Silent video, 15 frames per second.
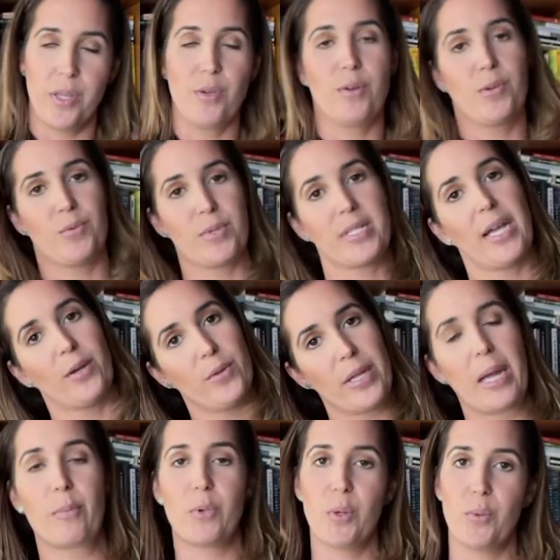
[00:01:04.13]
that you can recycle
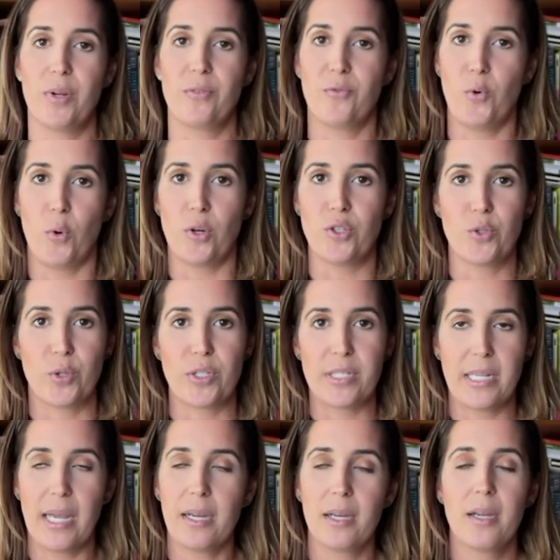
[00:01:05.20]
the Emory one for Georgia
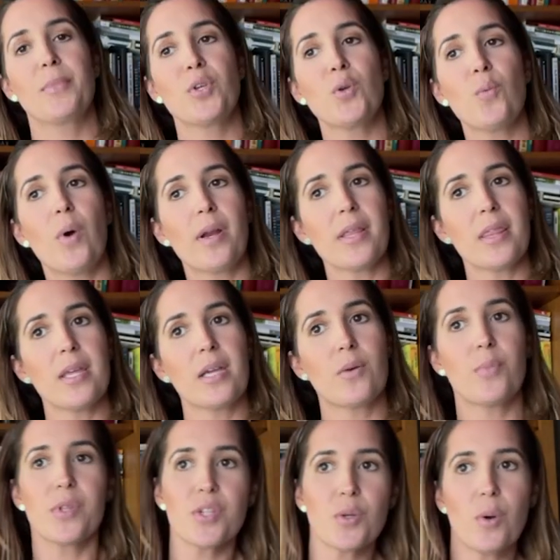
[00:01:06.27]
Tech. You wanna
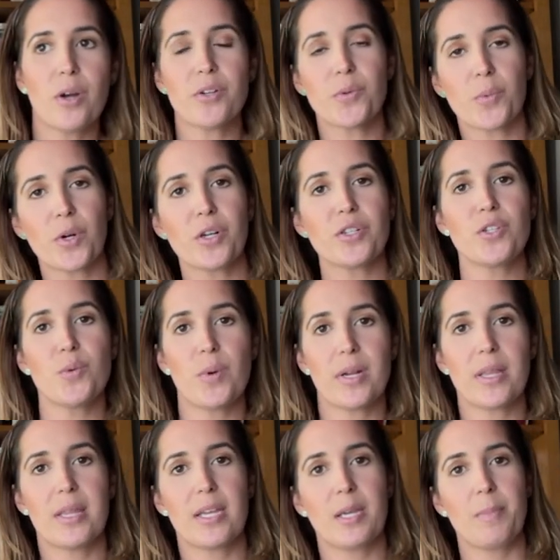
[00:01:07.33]
think with two hundred words, you
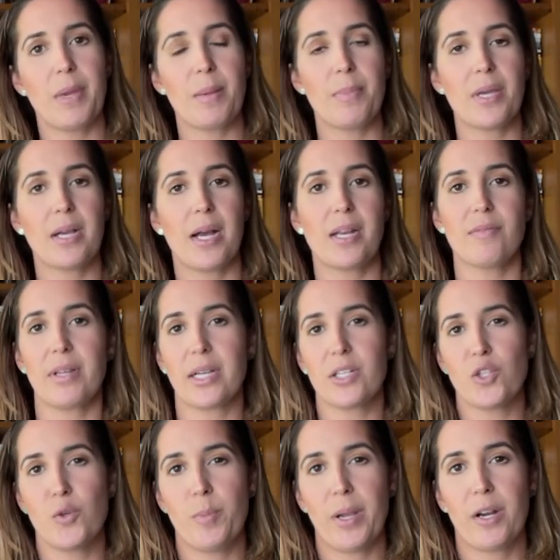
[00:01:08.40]
wanna think maybe kind of like a
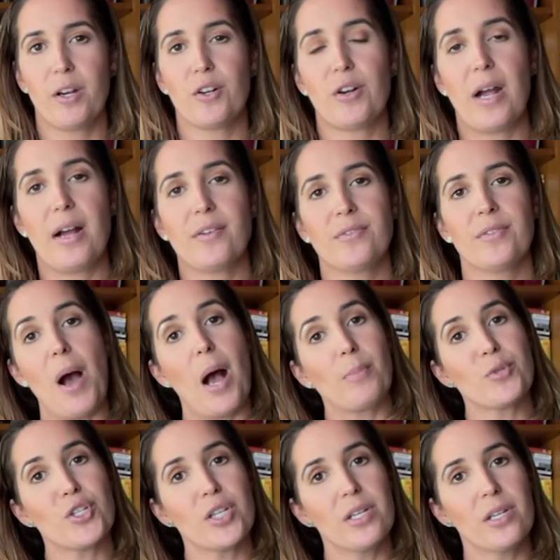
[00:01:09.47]
two paragraph
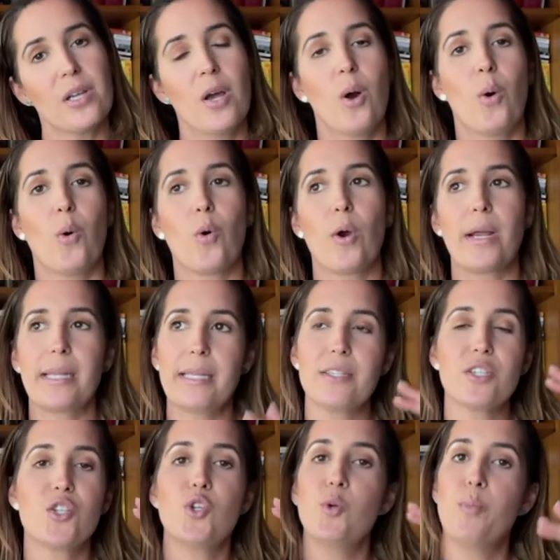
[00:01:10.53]
option, or at
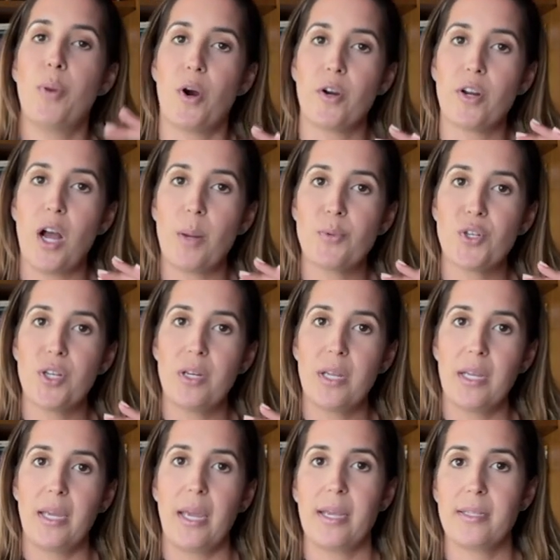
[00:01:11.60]
least a two part option
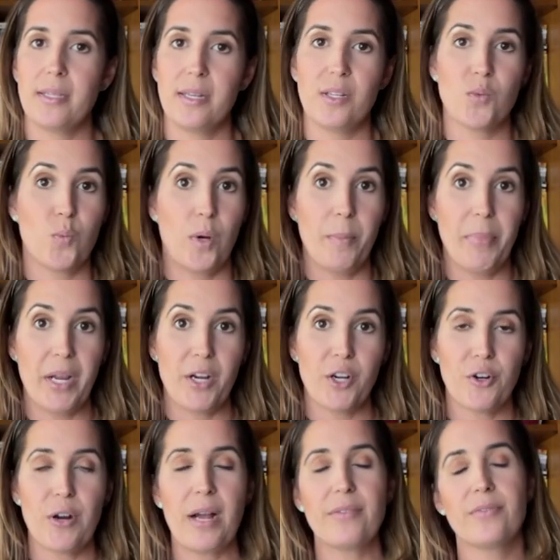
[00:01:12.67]
in case it is one
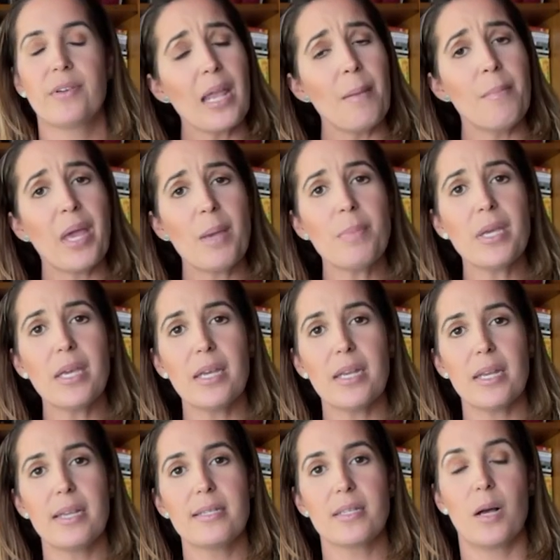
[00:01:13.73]
paragraph. Maybe
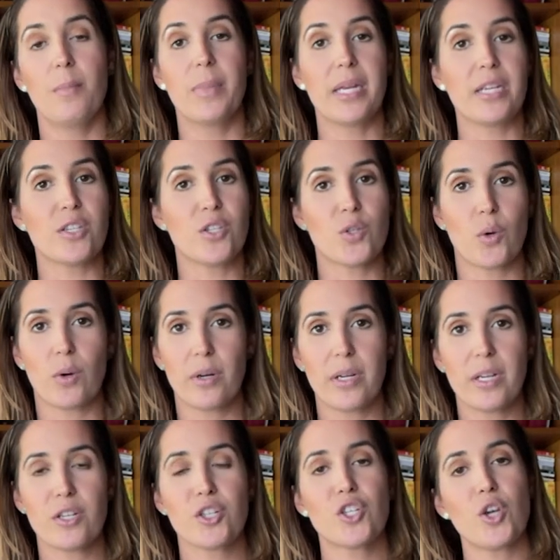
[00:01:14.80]
it is a mini
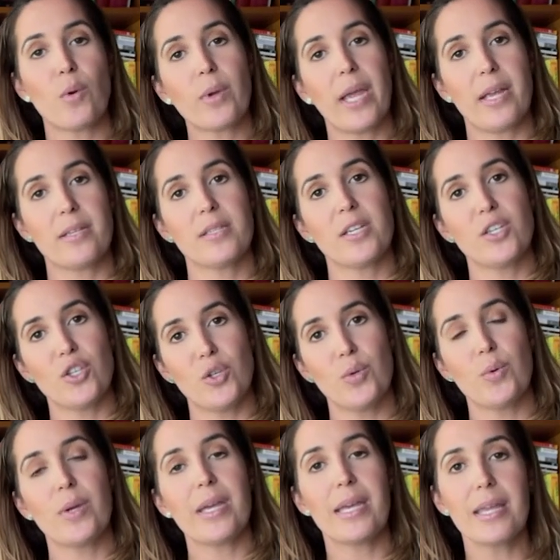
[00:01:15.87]
story showcasing
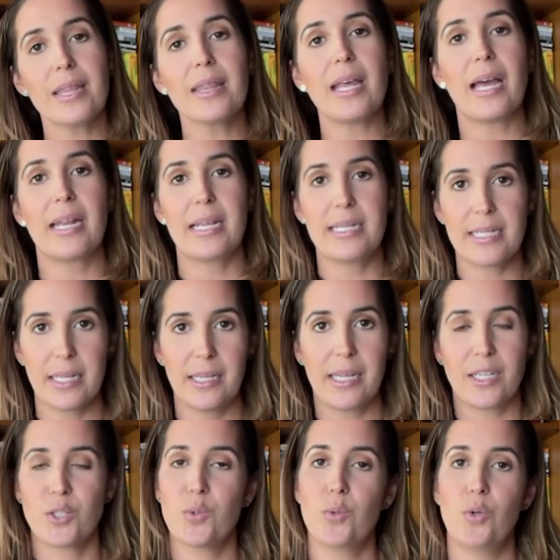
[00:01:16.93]
you in that
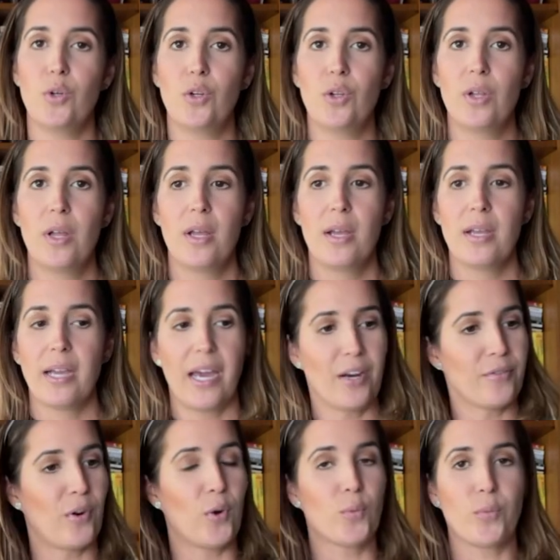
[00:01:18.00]
intellectual kind
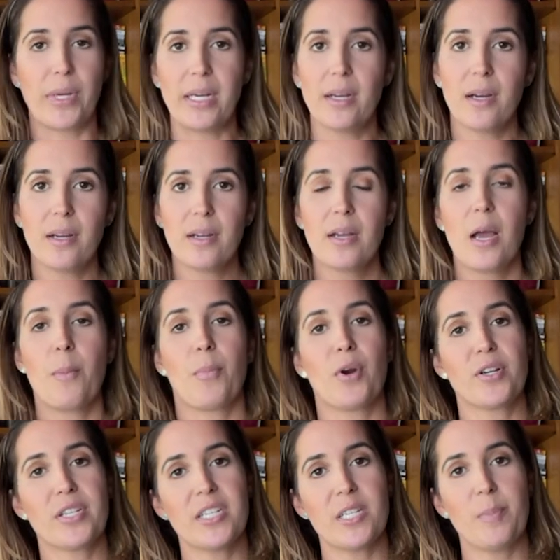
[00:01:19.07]
of arena,
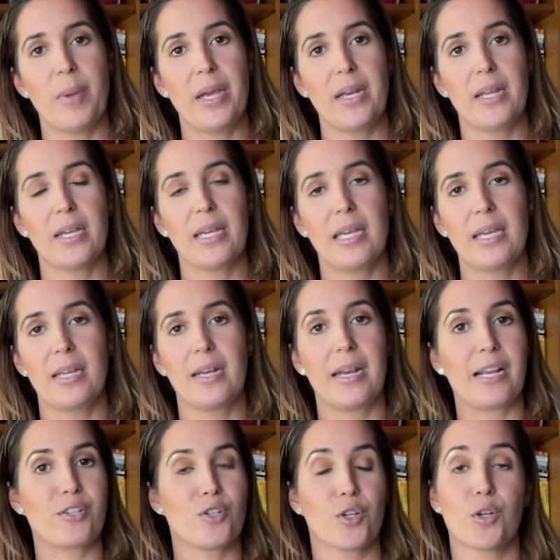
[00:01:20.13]
participating in an
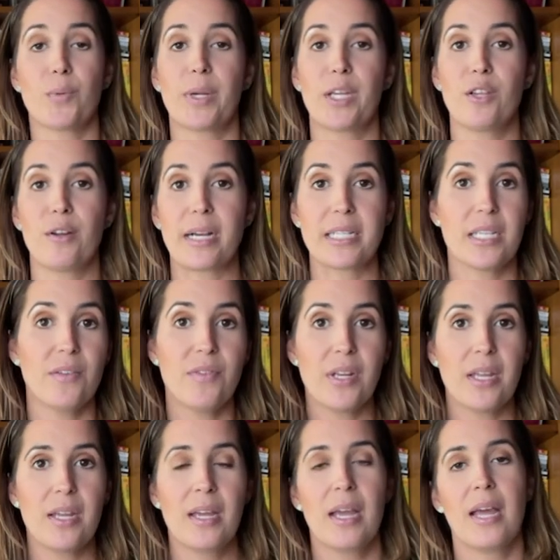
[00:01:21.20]
extracurricular
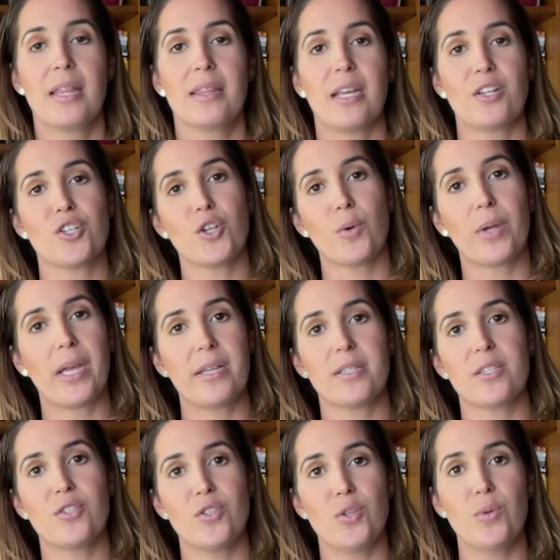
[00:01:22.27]
activity that
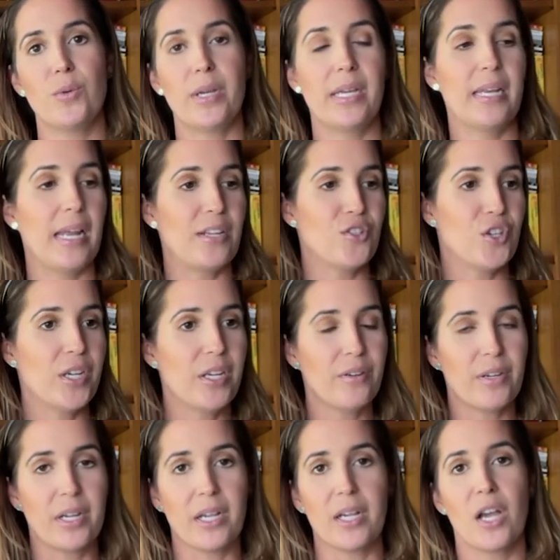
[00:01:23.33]
showcases you in
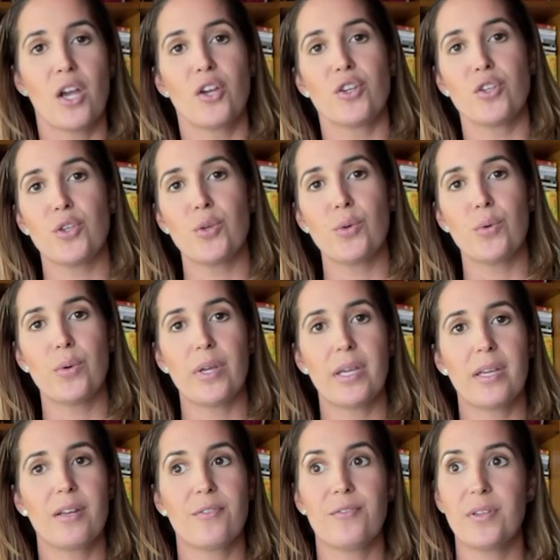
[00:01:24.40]
engineering, you
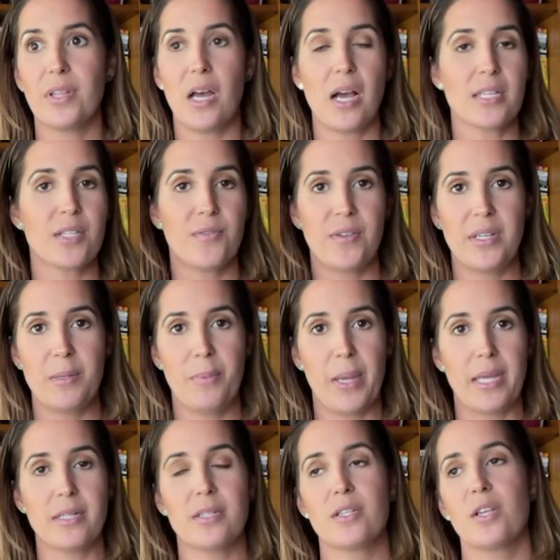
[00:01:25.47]
in philosophy
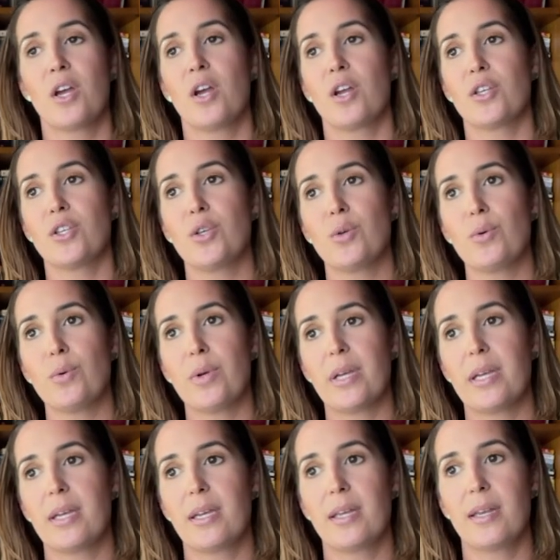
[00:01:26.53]
debates, you
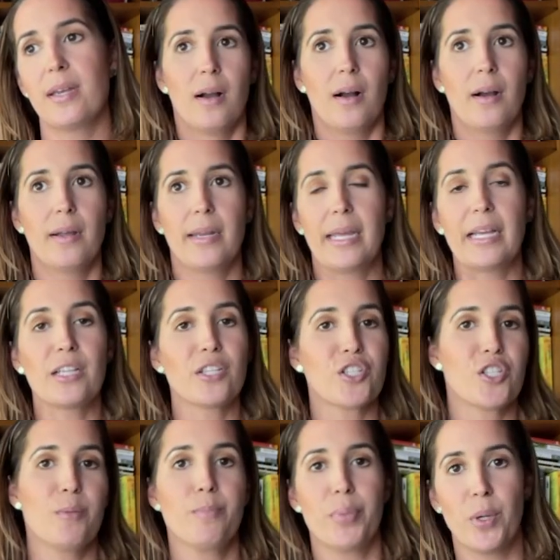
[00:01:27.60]
in an English
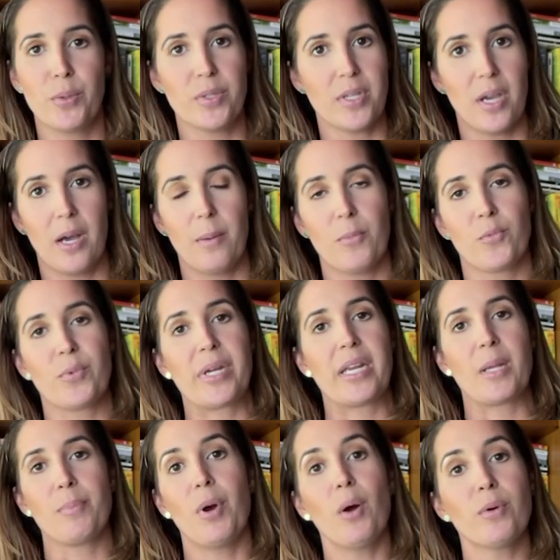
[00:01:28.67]
symposium,
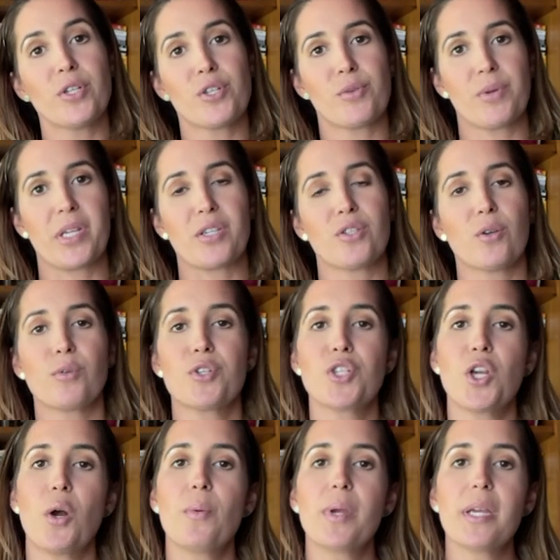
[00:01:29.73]
reading poetry. So
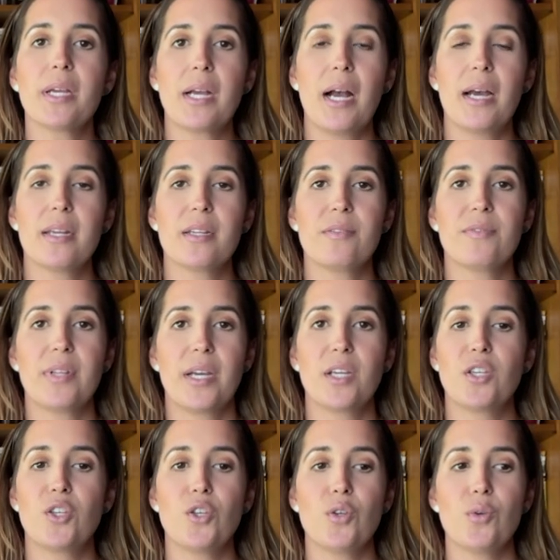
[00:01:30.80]
showing kind of
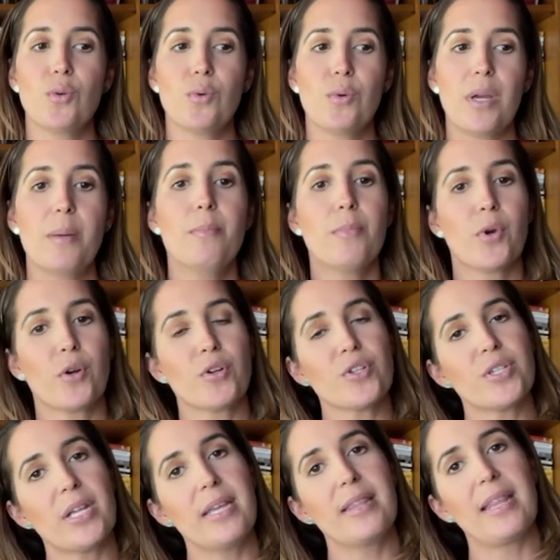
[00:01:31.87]
like you
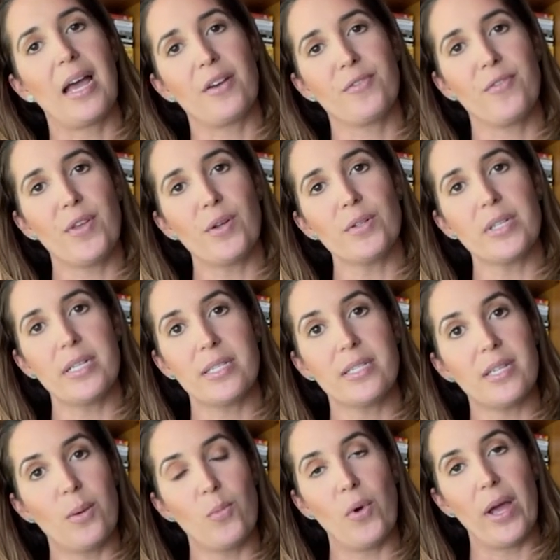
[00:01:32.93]
immersed in that field in
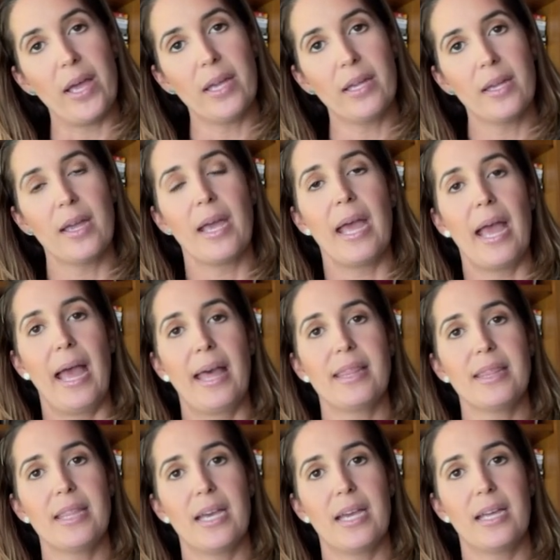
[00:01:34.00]
some way,
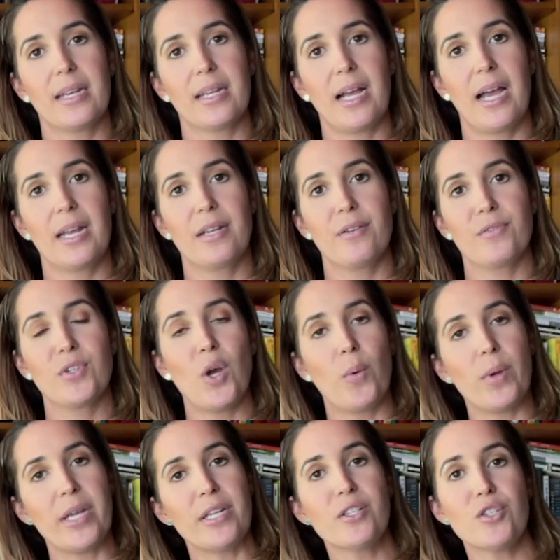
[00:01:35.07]
and then kind of go
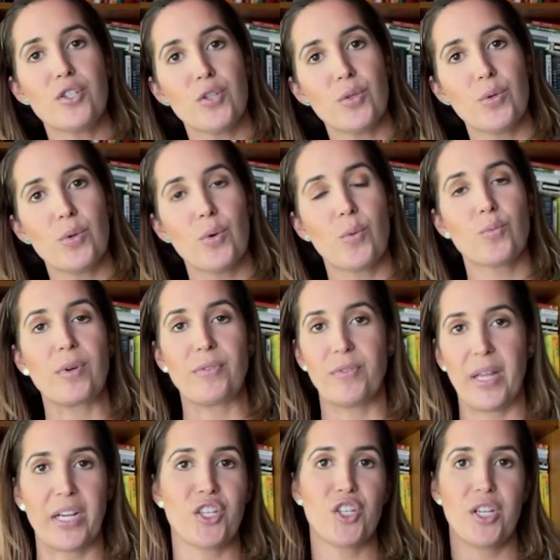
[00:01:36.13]
into
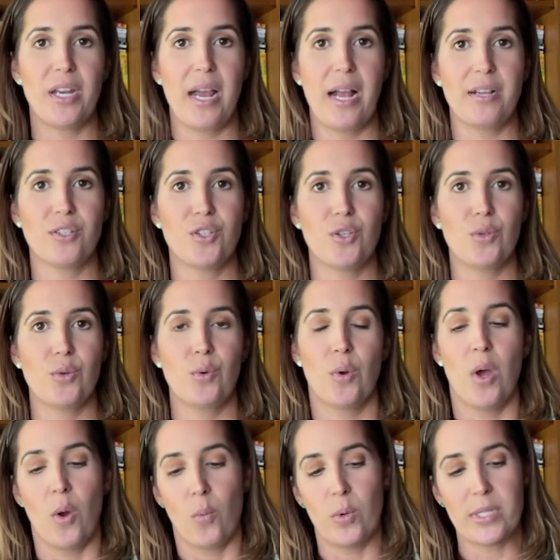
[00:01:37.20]
reflection as to,
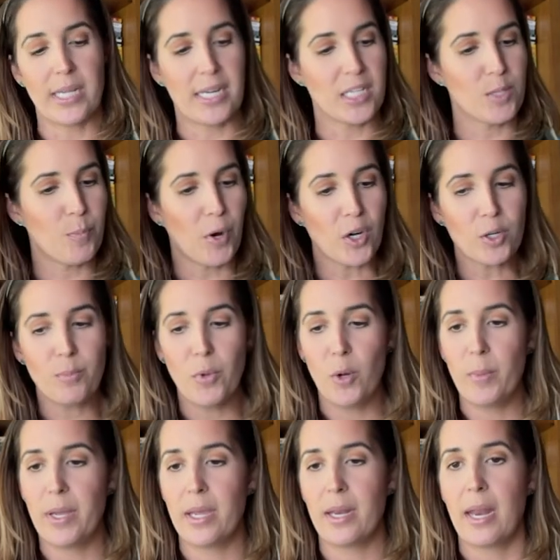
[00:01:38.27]
was that a spark
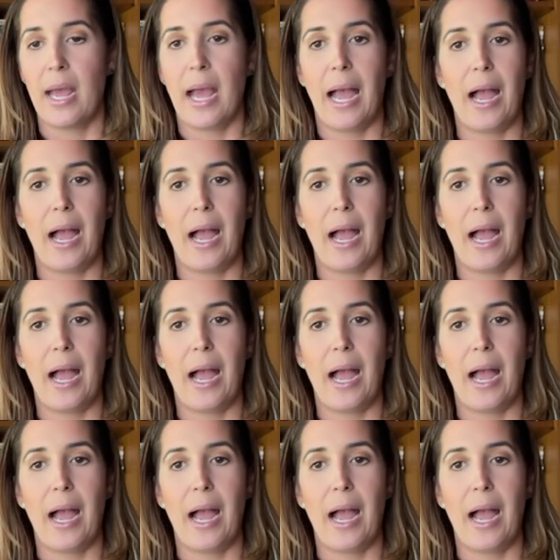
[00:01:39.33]
moment?